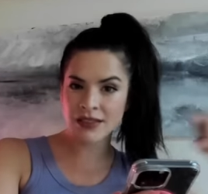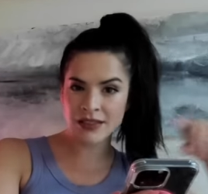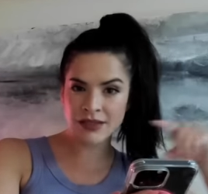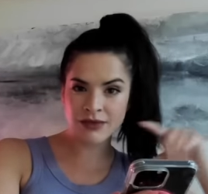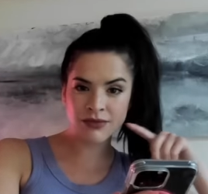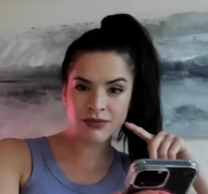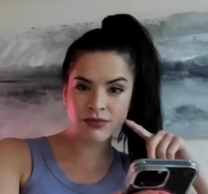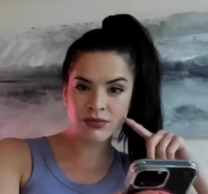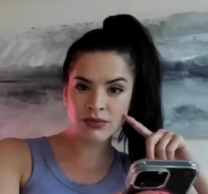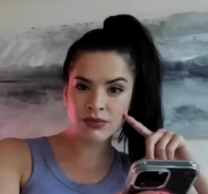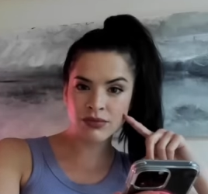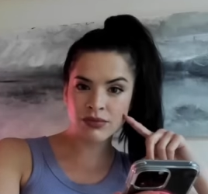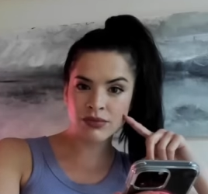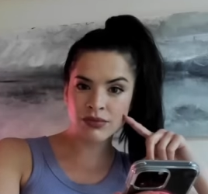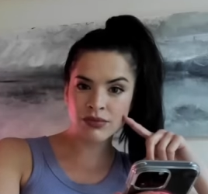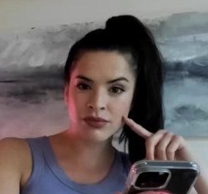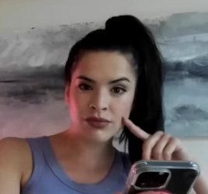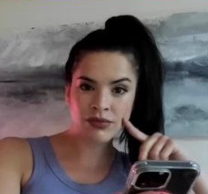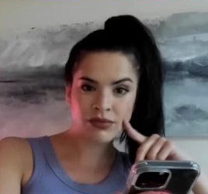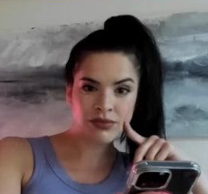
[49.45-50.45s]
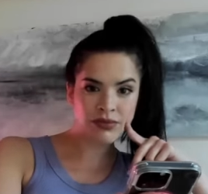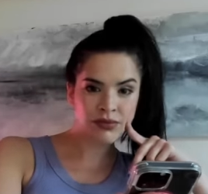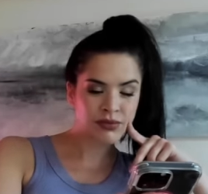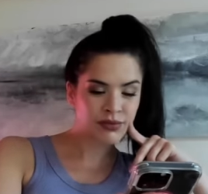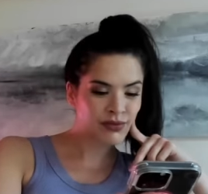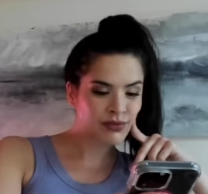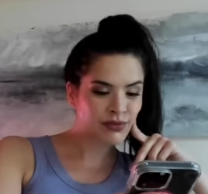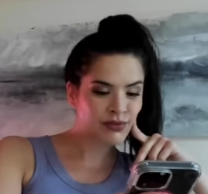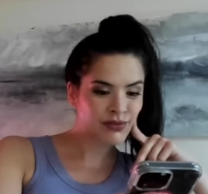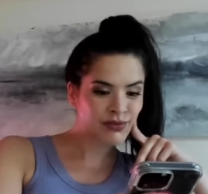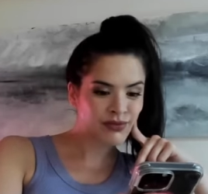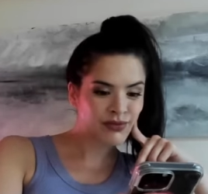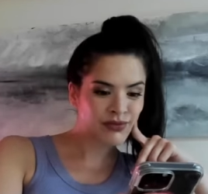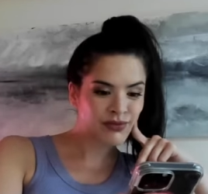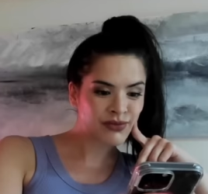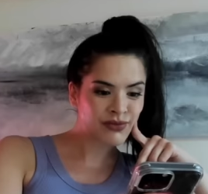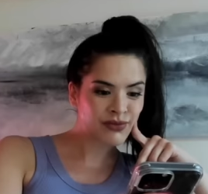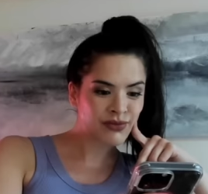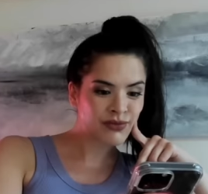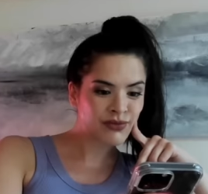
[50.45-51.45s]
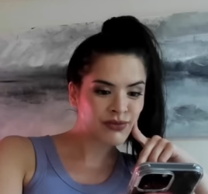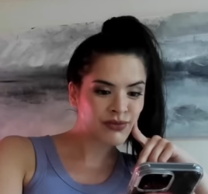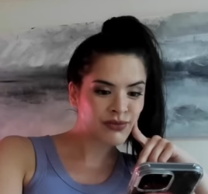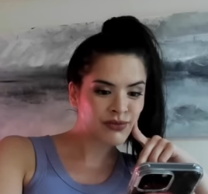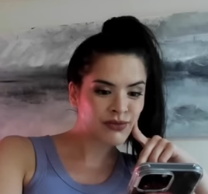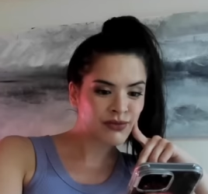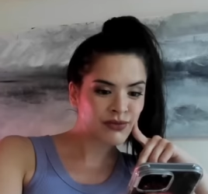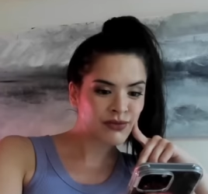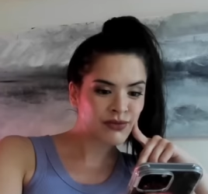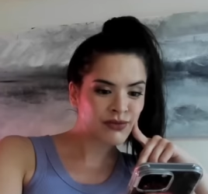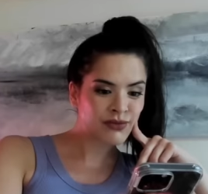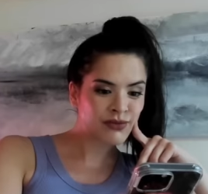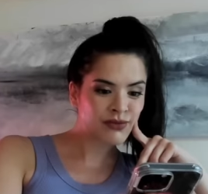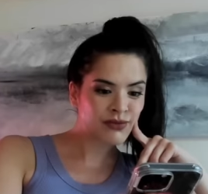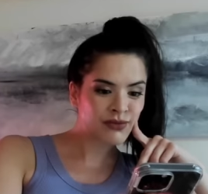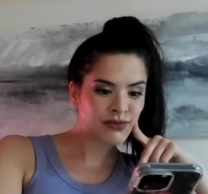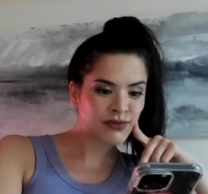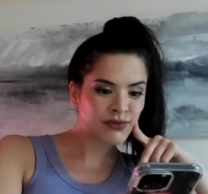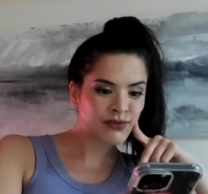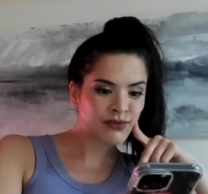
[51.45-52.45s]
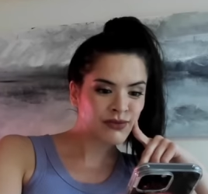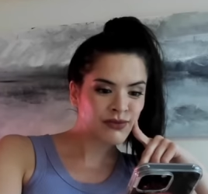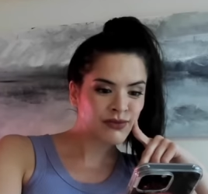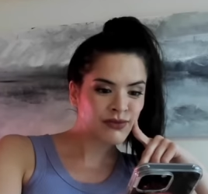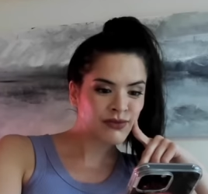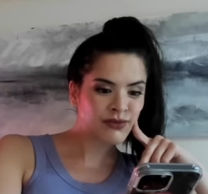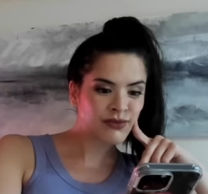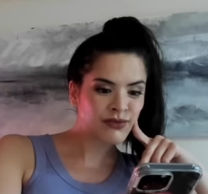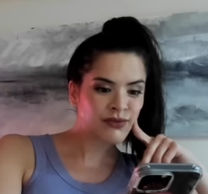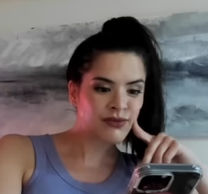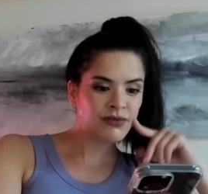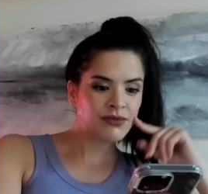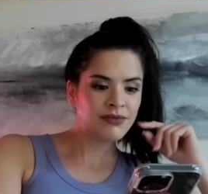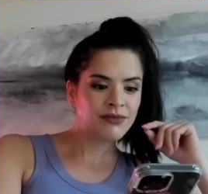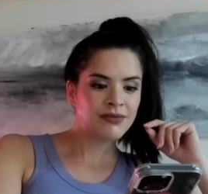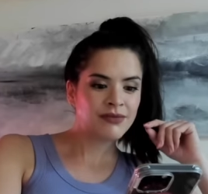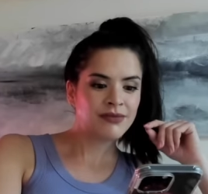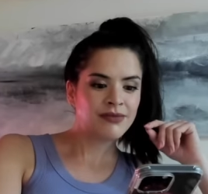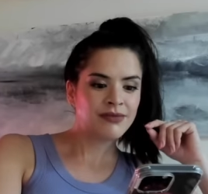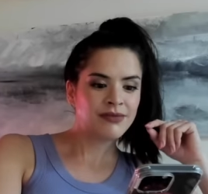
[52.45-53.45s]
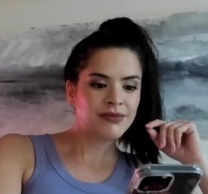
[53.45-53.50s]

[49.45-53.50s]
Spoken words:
(no one is talking)